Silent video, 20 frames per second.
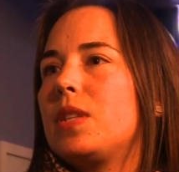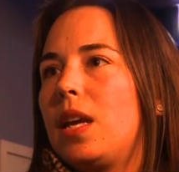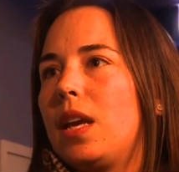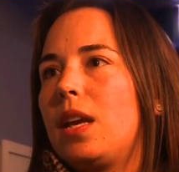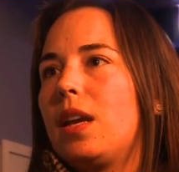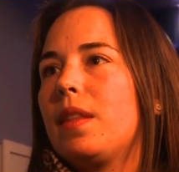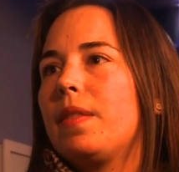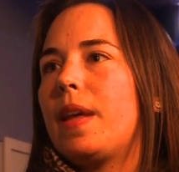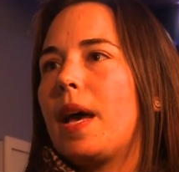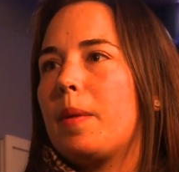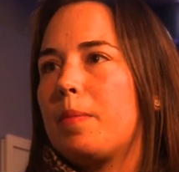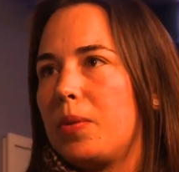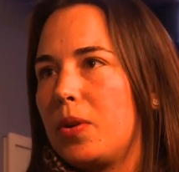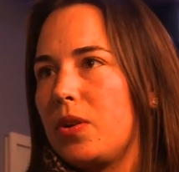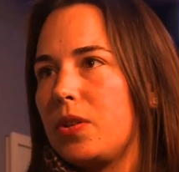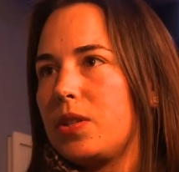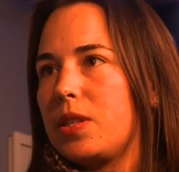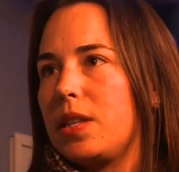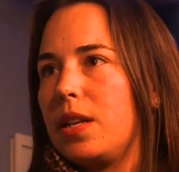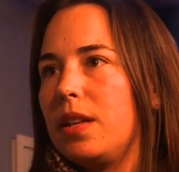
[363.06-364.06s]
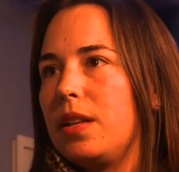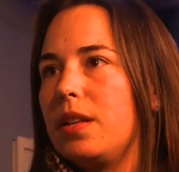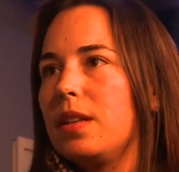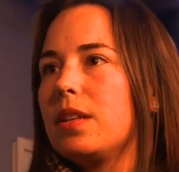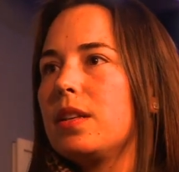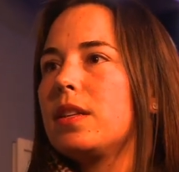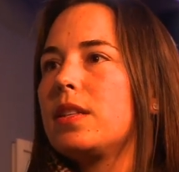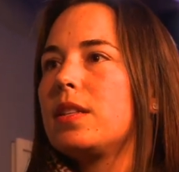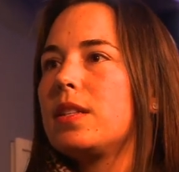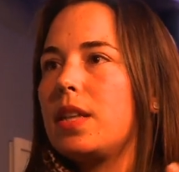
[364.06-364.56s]
taken that person
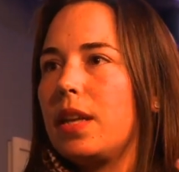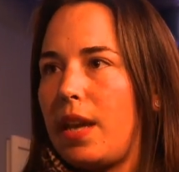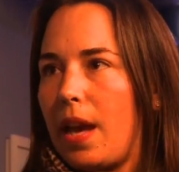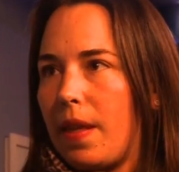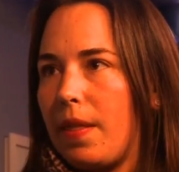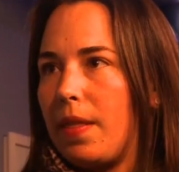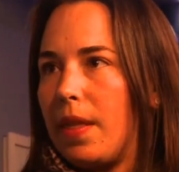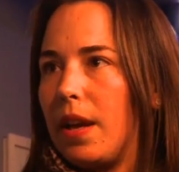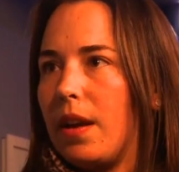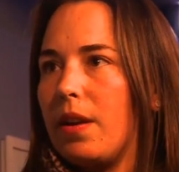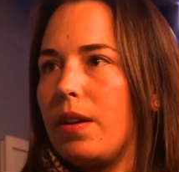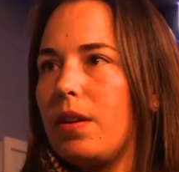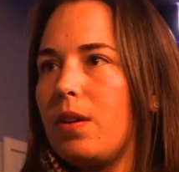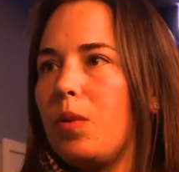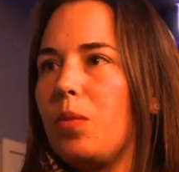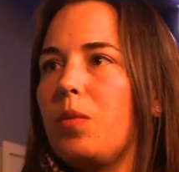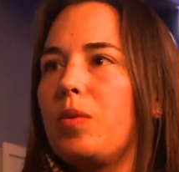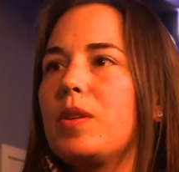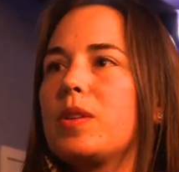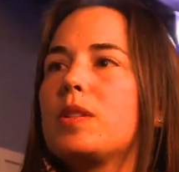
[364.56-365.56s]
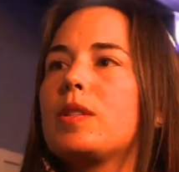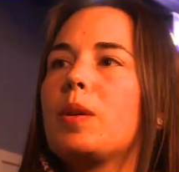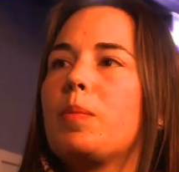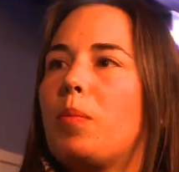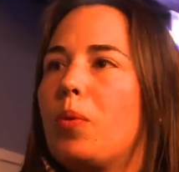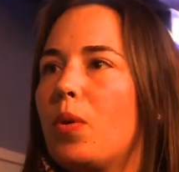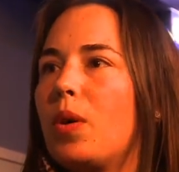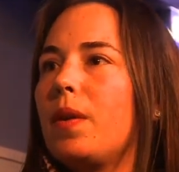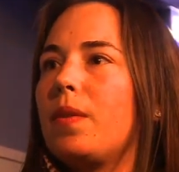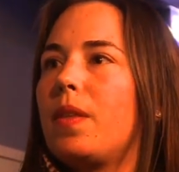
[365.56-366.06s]
to get there, the
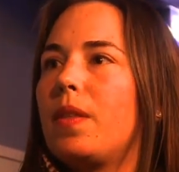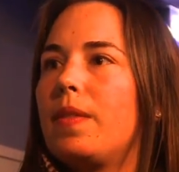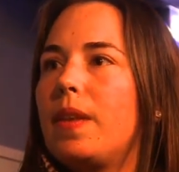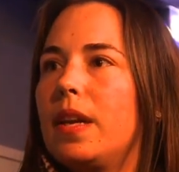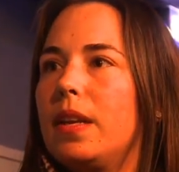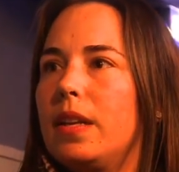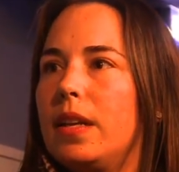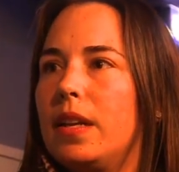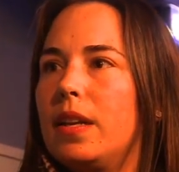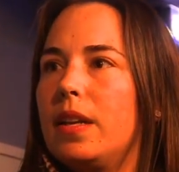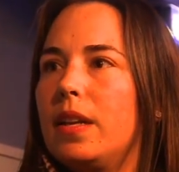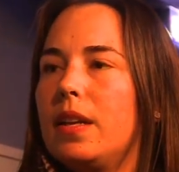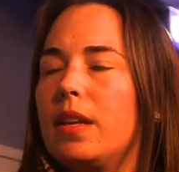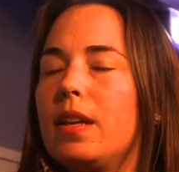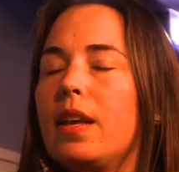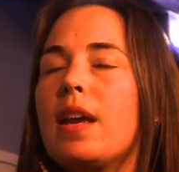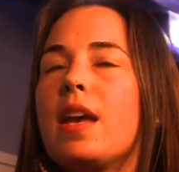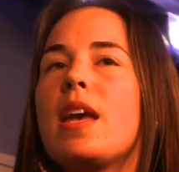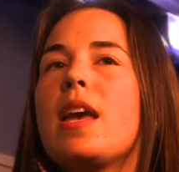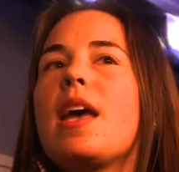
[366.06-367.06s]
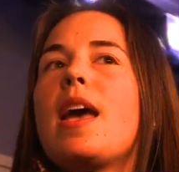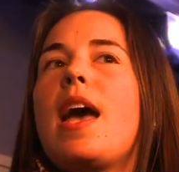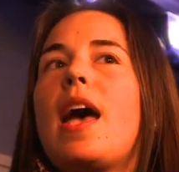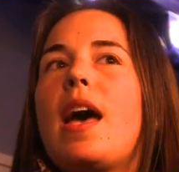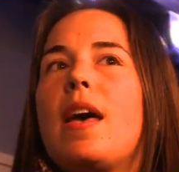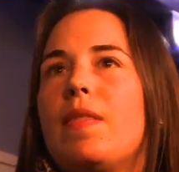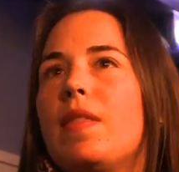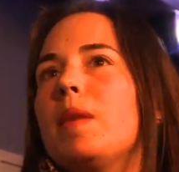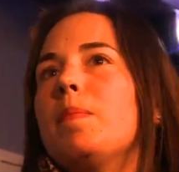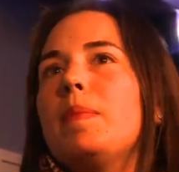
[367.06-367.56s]
support that they needed,
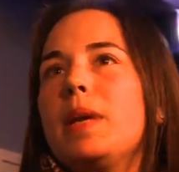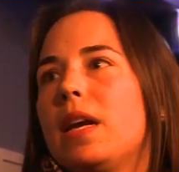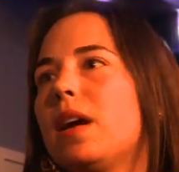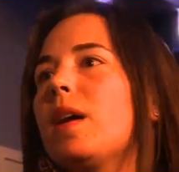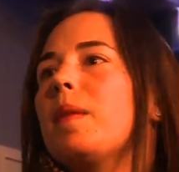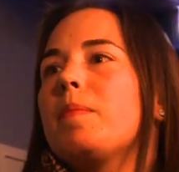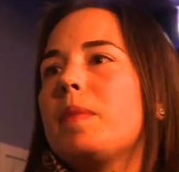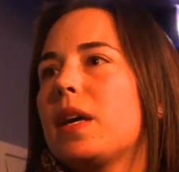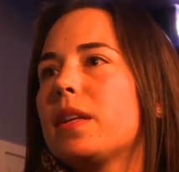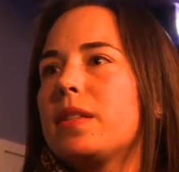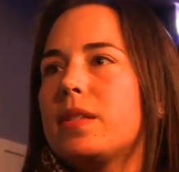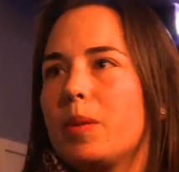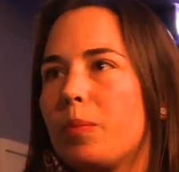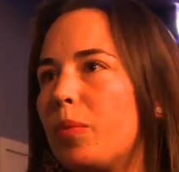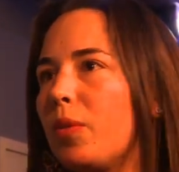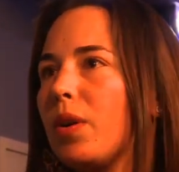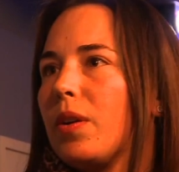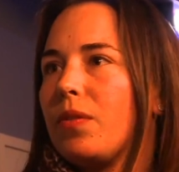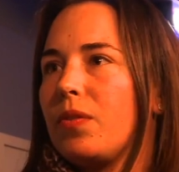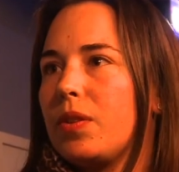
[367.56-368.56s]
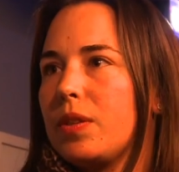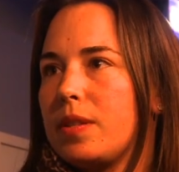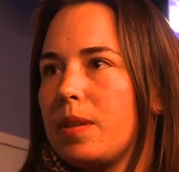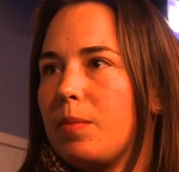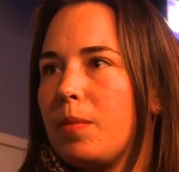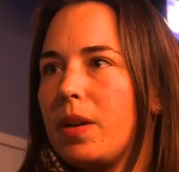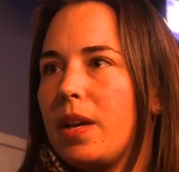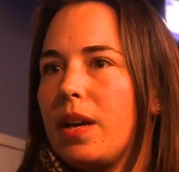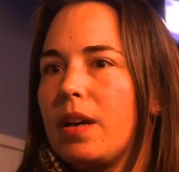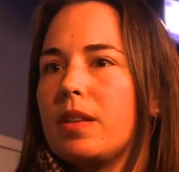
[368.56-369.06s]
and then become that support for
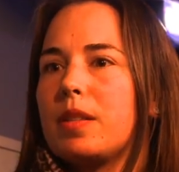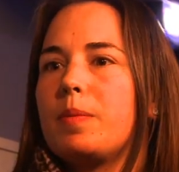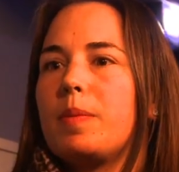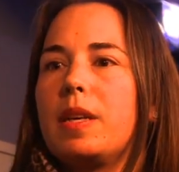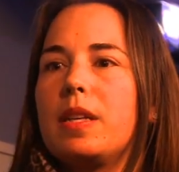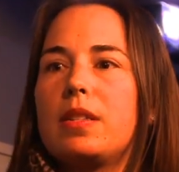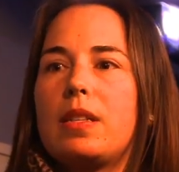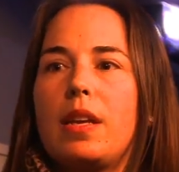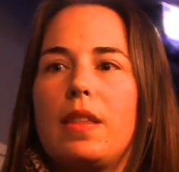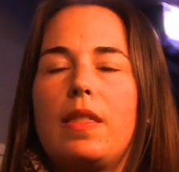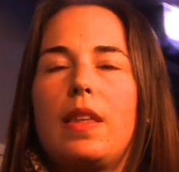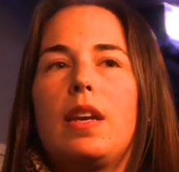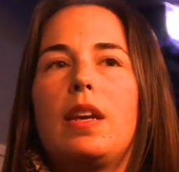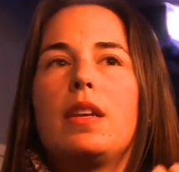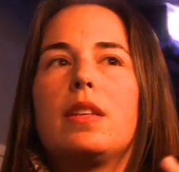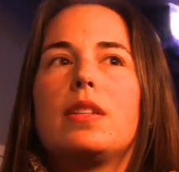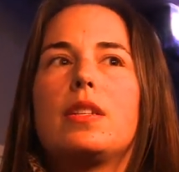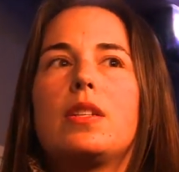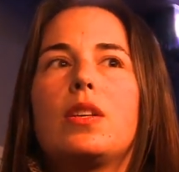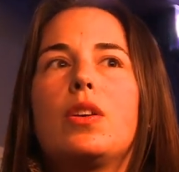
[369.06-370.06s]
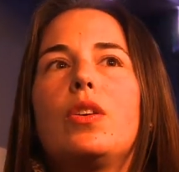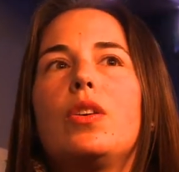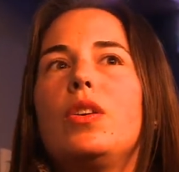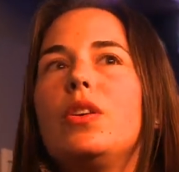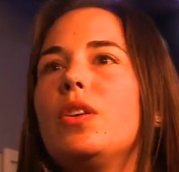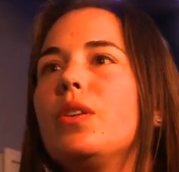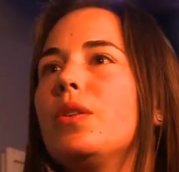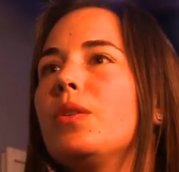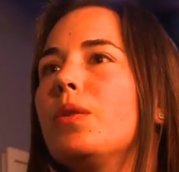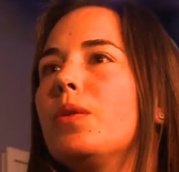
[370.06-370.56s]
someone else. Because I think until
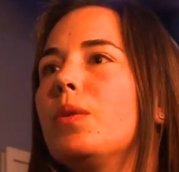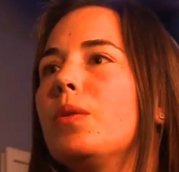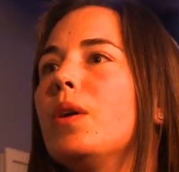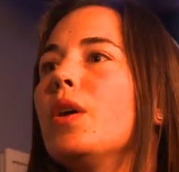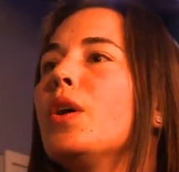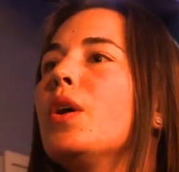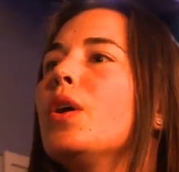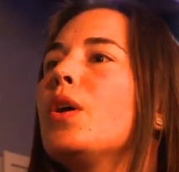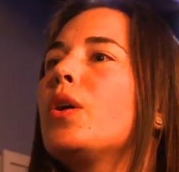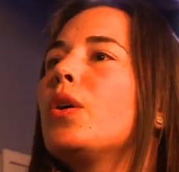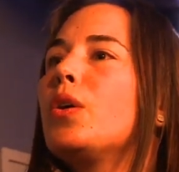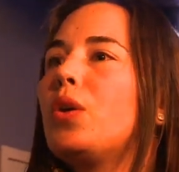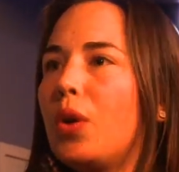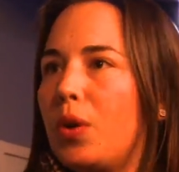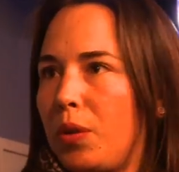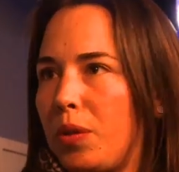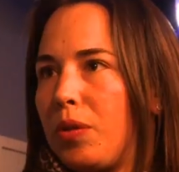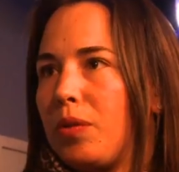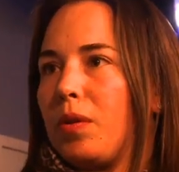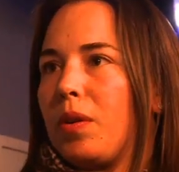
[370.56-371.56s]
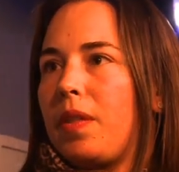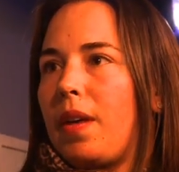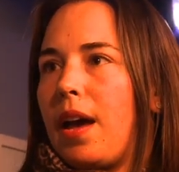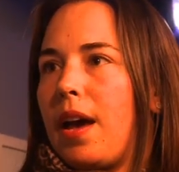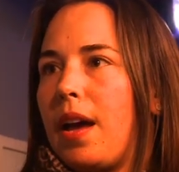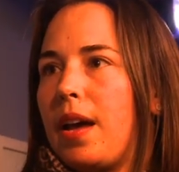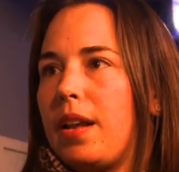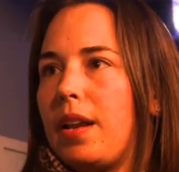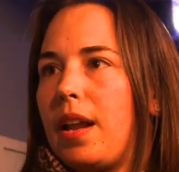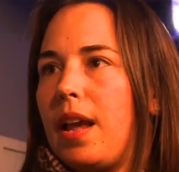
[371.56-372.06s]
you go through
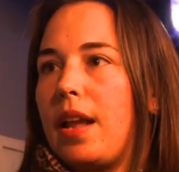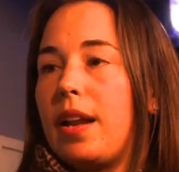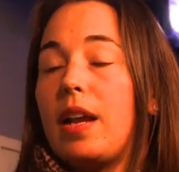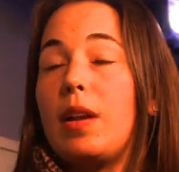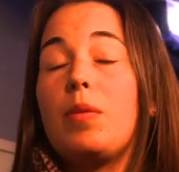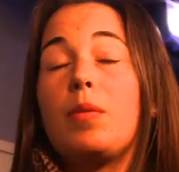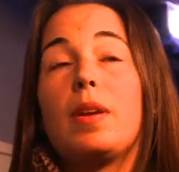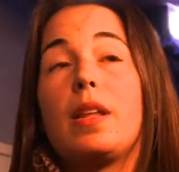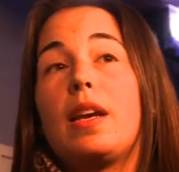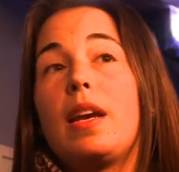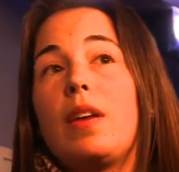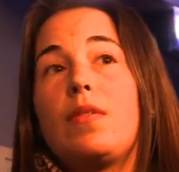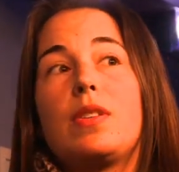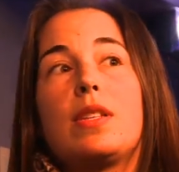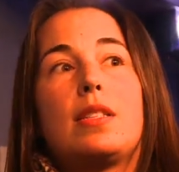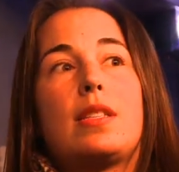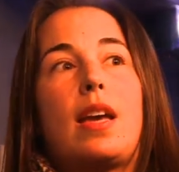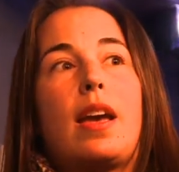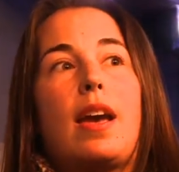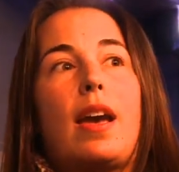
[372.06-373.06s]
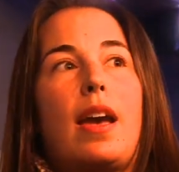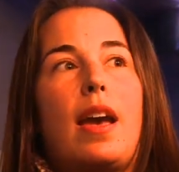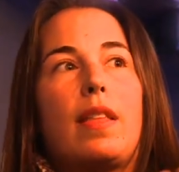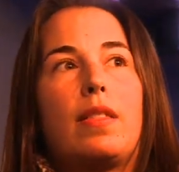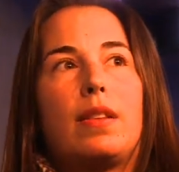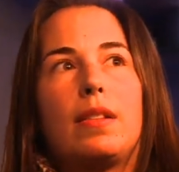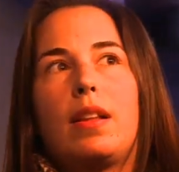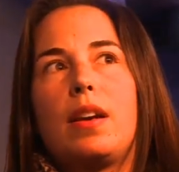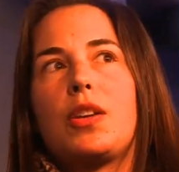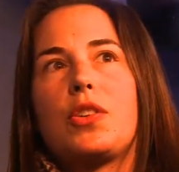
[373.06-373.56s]
that, and I really have to say I
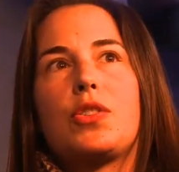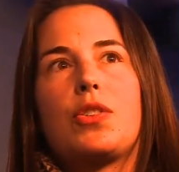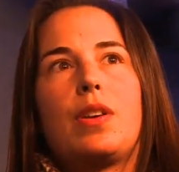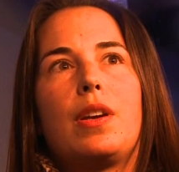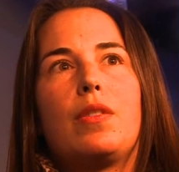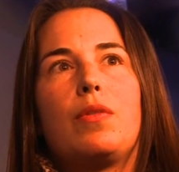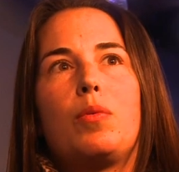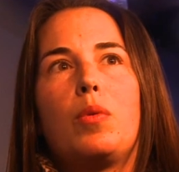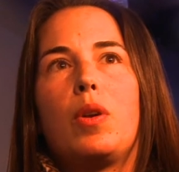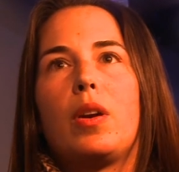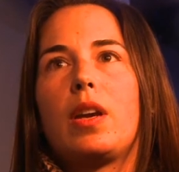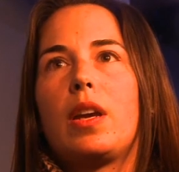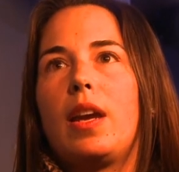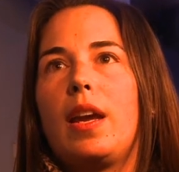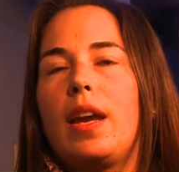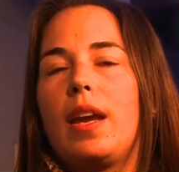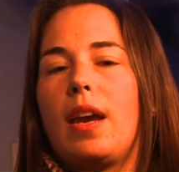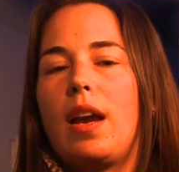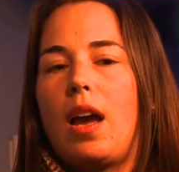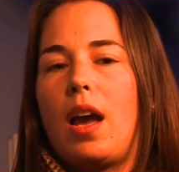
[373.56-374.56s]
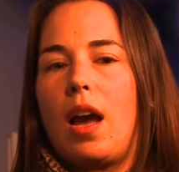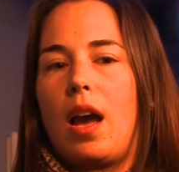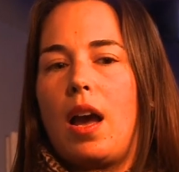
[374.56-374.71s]
had the luxury of working